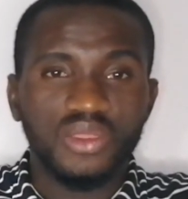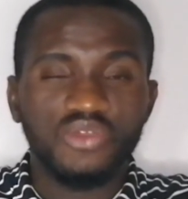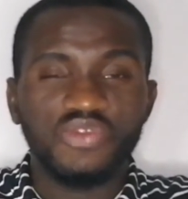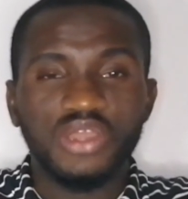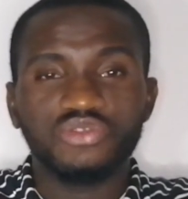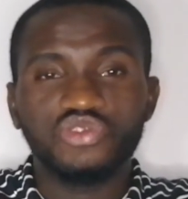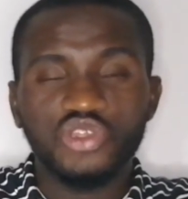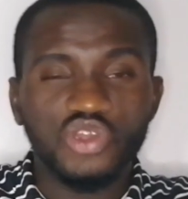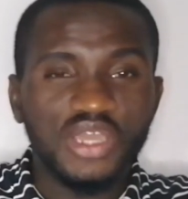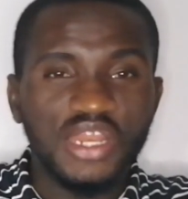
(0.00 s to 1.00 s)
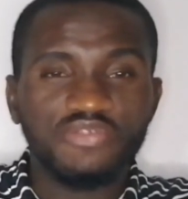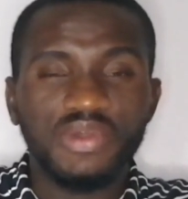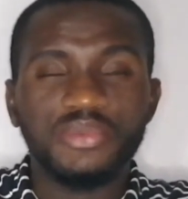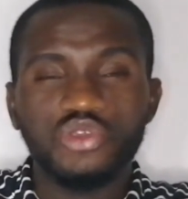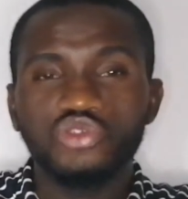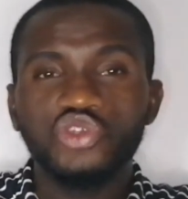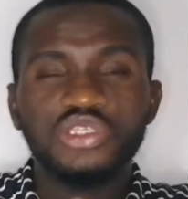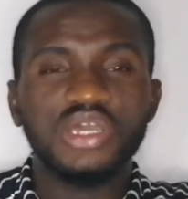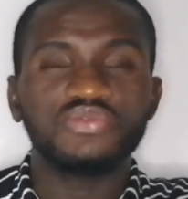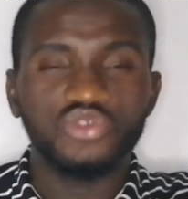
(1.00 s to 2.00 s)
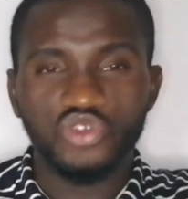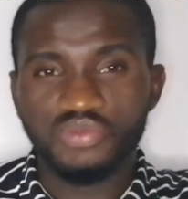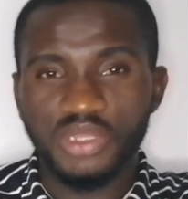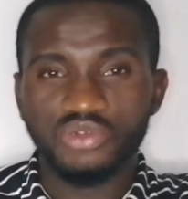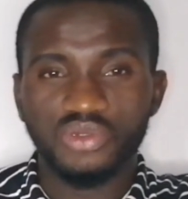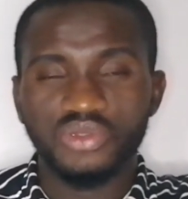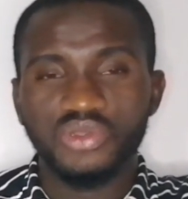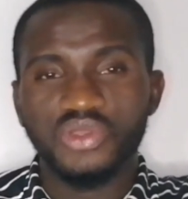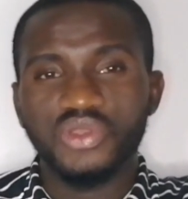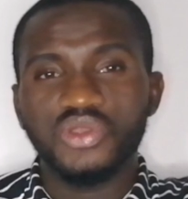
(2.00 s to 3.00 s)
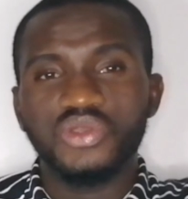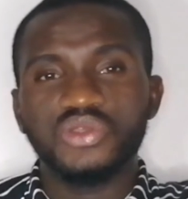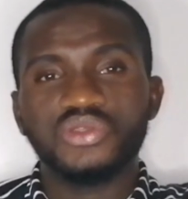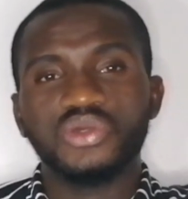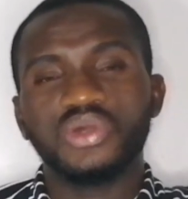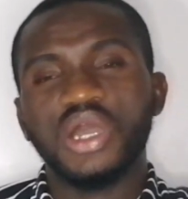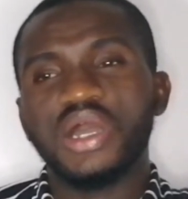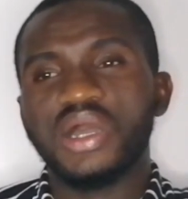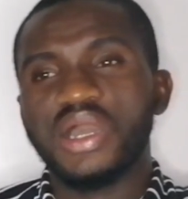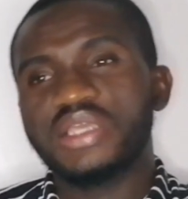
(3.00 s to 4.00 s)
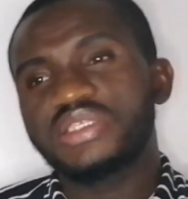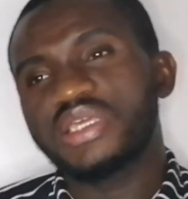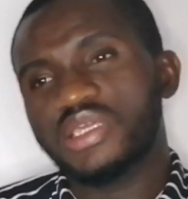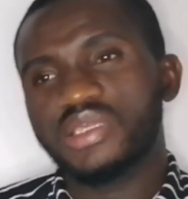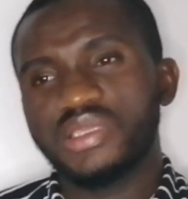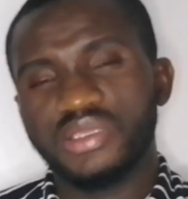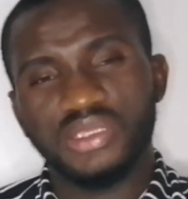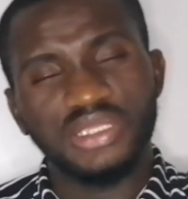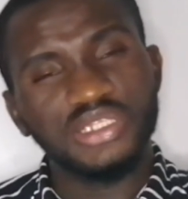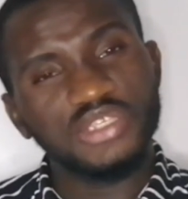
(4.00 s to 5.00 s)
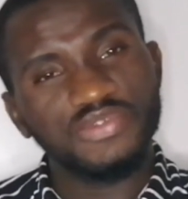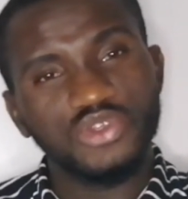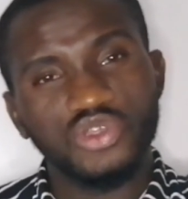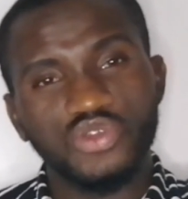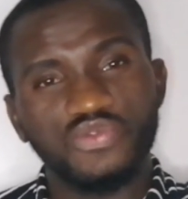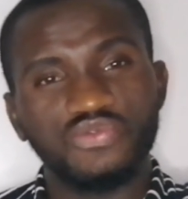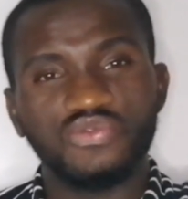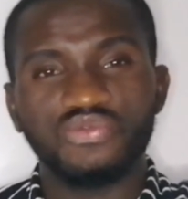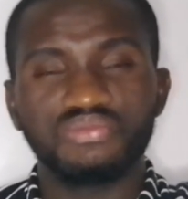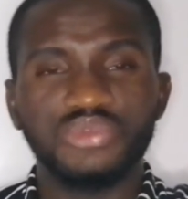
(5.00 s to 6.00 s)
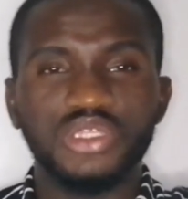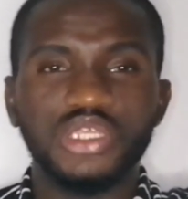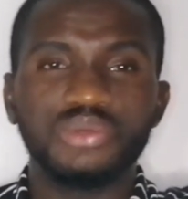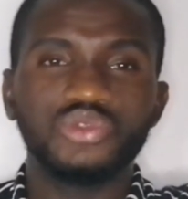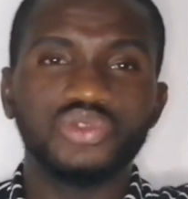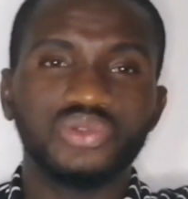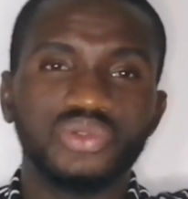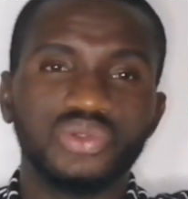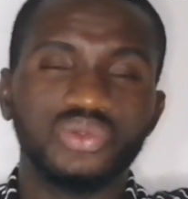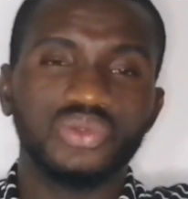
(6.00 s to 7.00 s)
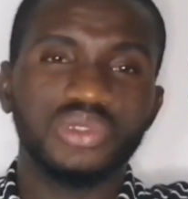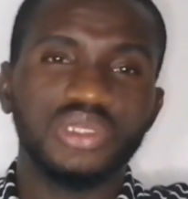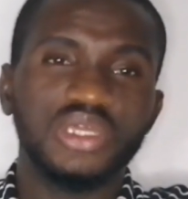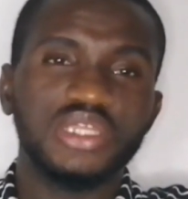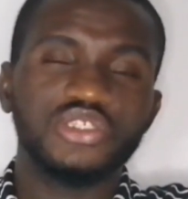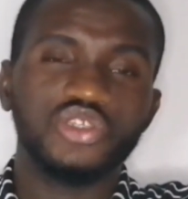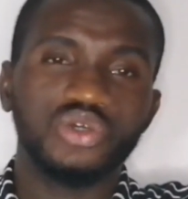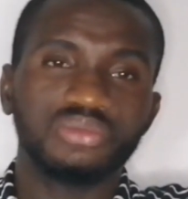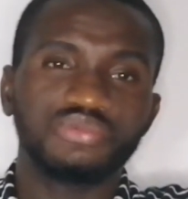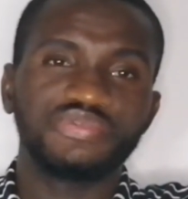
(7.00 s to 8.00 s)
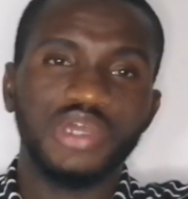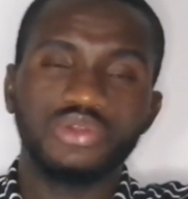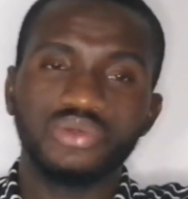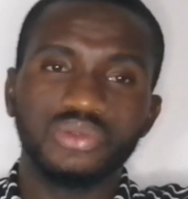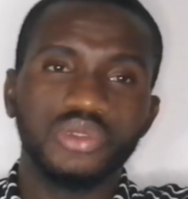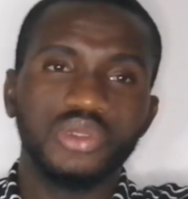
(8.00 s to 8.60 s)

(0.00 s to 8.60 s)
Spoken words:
If you are doing organic farming, you just have to use manure. So I think in this video, you've been able to get some value,